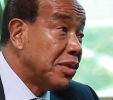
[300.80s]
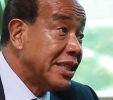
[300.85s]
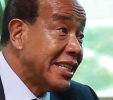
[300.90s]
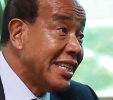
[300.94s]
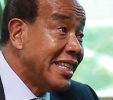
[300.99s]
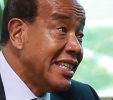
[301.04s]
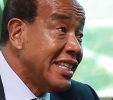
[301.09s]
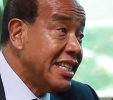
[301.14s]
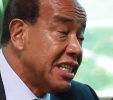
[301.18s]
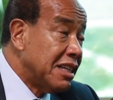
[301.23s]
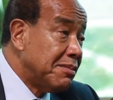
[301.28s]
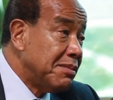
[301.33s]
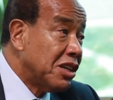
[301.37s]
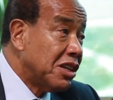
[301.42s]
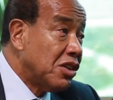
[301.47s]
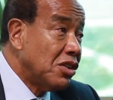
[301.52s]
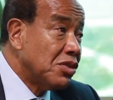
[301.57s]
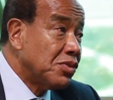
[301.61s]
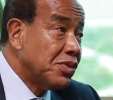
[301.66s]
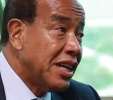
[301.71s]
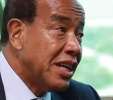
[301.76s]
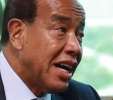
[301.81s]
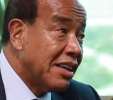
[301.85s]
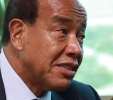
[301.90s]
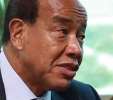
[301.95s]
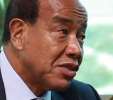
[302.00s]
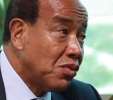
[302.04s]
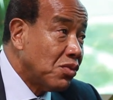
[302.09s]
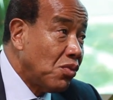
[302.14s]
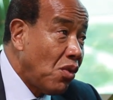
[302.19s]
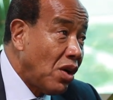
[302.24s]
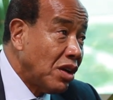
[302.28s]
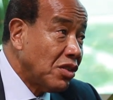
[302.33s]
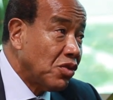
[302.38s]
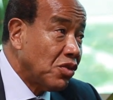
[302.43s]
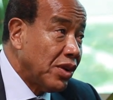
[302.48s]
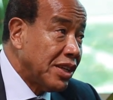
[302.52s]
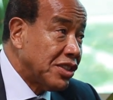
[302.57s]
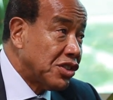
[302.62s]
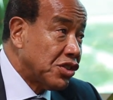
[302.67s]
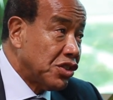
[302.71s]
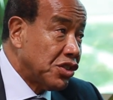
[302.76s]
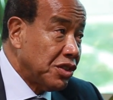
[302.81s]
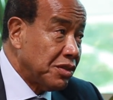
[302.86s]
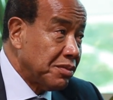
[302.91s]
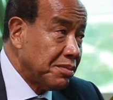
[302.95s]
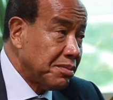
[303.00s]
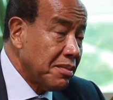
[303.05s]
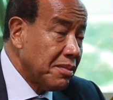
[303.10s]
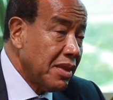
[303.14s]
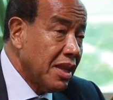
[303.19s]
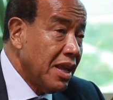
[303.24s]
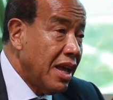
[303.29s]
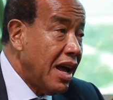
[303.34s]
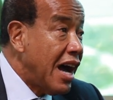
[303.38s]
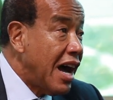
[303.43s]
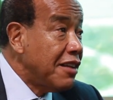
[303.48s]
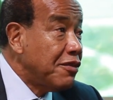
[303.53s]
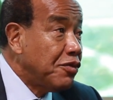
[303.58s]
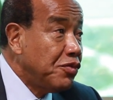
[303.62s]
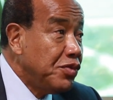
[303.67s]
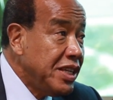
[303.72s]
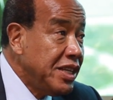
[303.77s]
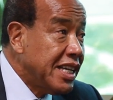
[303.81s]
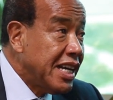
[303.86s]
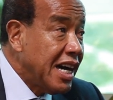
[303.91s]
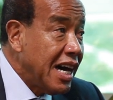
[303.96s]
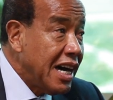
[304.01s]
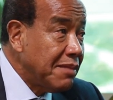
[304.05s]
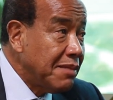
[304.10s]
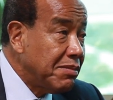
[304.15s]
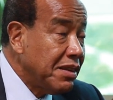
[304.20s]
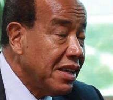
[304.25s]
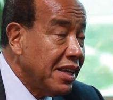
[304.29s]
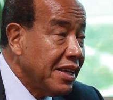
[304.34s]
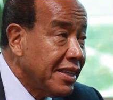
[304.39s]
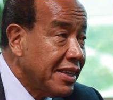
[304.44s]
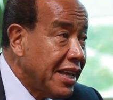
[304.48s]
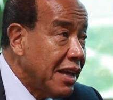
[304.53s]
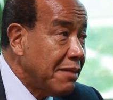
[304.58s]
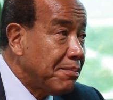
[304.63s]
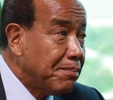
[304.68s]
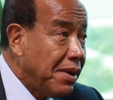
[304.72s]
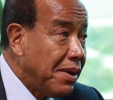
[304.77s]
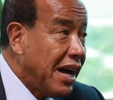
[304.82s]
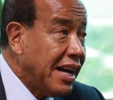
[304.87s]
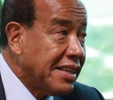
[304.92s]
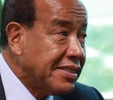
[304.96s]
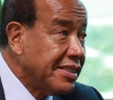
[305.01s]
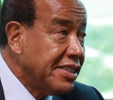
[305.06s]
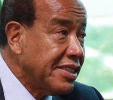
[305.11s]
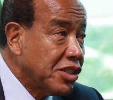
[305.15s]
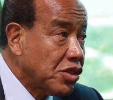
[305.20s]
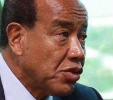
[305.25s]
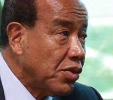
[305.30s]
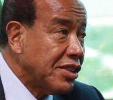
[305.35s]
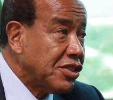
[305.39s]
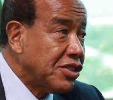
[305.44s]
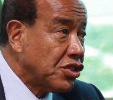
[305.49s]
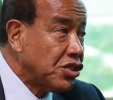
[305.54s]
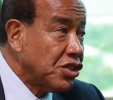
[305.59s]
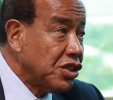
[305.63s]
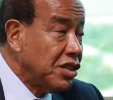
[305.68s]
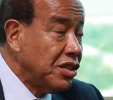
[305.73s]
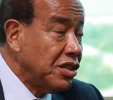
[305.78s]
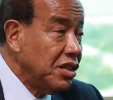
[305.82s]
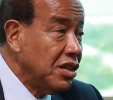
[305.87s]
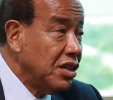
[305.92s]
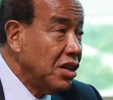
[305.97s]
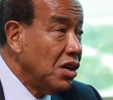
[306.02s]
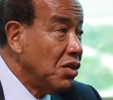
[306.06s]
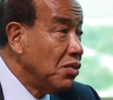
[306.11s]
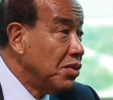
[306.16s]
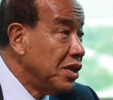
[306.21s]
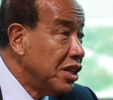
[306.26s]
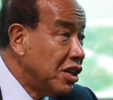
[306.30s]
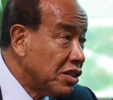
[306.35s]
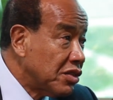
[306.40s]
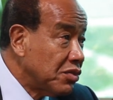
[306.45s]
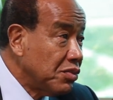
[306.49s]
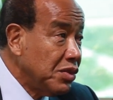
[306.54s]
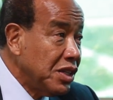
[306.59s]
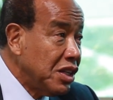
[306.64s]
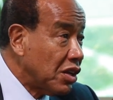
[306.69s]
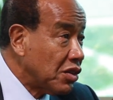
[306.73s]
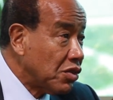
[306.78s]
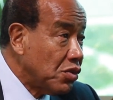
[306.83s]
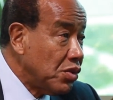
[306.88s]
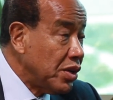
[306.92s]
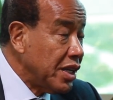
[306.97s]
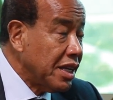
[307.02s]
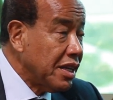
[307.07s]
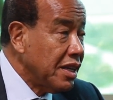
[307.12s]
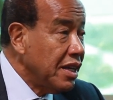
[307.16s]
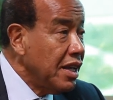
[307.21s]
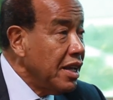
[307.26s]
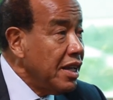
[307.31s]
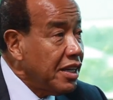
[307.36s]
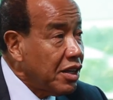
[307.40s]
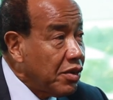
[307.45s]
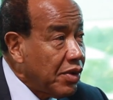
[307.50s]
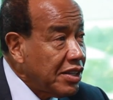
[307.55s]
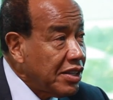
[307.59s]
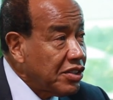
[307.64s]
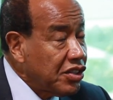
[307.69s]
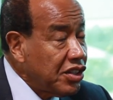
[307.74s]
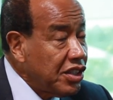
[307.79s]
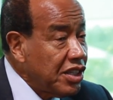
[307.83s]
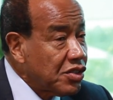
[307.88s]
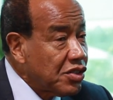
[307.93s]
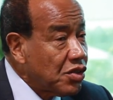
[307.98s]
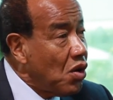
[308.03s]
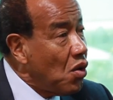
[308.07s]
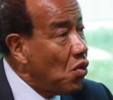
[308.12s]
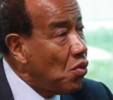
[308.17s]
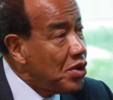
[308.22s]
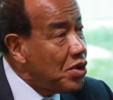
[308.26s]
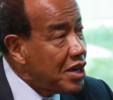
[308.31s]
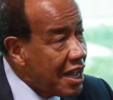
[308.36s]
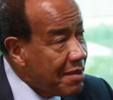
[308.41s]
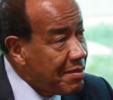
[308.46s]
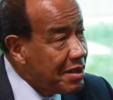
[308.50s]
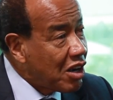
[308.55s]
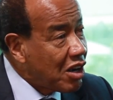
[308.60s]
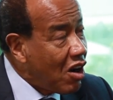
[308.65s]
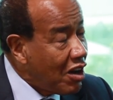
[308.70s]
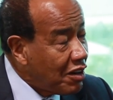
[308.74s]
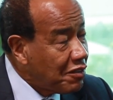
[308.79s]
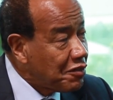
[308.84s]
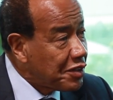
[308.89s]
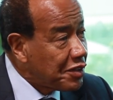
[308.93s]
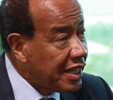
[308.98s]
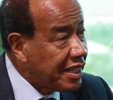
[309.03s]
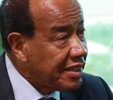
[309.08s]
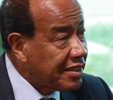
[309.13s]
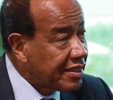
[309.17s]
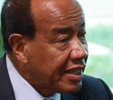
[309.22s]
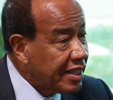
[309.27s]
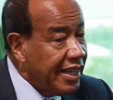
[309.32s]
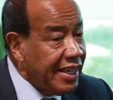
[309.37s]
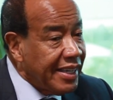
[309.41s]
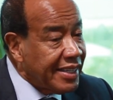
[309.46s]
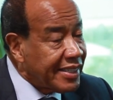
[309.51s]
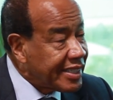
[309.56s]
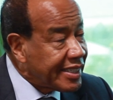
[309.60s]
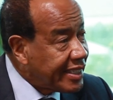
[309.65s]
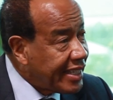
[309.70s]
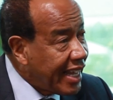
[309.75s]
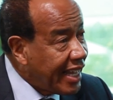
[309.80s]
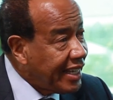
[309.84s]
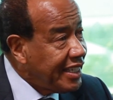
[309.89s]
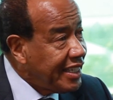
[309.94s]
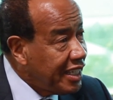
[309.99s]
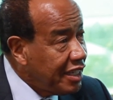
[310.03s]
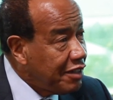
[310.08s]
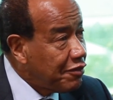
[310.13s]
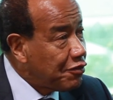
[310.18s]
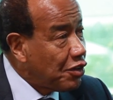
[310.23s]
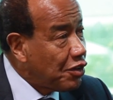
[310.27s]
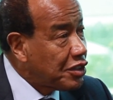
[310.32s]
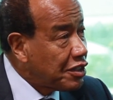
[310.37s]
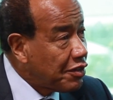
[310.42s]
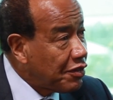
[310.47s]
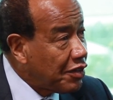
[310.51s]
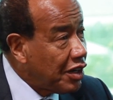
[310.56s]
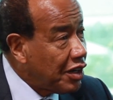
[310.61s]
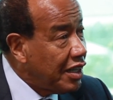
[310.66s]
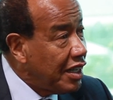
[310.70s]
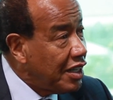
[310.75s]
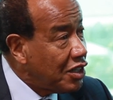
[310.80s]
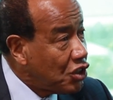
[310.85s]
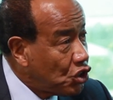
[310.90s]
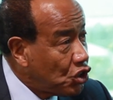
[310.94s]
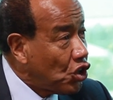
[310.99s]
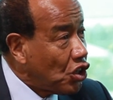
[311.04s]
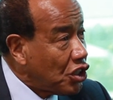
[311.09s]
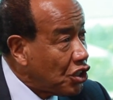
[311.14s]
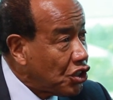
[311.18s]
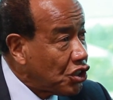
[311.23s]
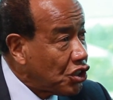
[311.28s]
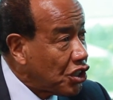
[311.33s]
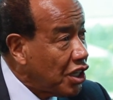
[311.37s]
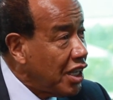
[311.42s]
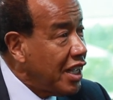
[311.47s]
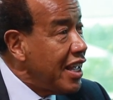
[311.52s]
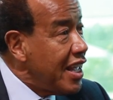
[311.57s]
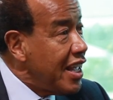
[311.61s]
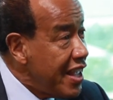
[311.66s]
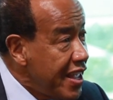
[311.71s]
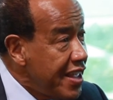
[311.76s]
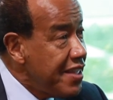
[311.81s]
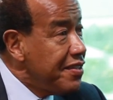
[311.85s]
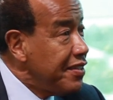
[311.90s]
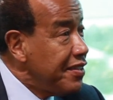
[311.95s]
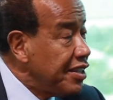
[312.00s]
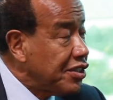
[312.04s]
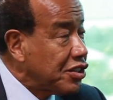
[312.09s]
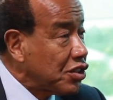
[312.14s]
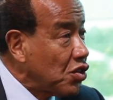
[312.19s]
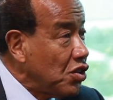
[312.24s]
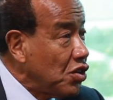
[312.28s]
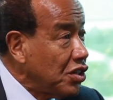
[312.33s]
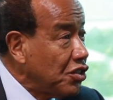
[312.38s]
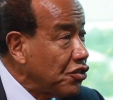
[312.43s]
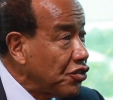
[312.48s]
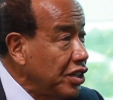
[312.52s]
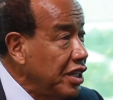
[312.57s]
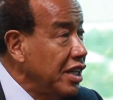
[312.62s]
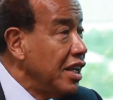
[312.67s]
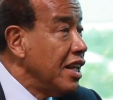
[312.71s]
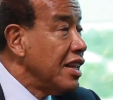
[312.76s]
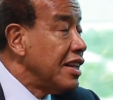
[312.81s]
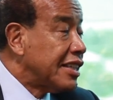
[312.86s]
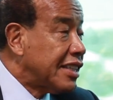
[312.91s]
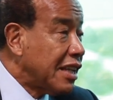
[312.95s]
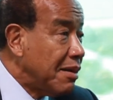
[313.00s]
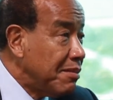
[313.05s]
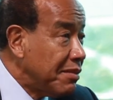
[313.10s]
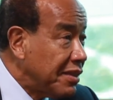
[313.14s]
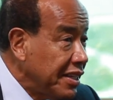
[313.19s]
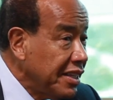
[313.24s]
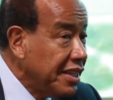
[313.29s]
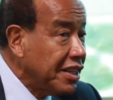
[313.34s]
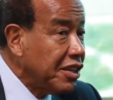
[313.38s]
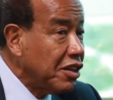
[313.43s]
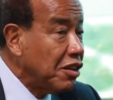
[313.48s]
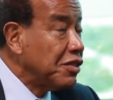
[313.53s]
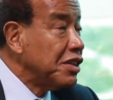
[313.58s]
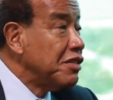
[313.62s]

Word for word: with India? Because we asked one question. And if we can't get past this question, we're not going. The question is, would I be confident standing in front of a judge in this country that I'm thinking of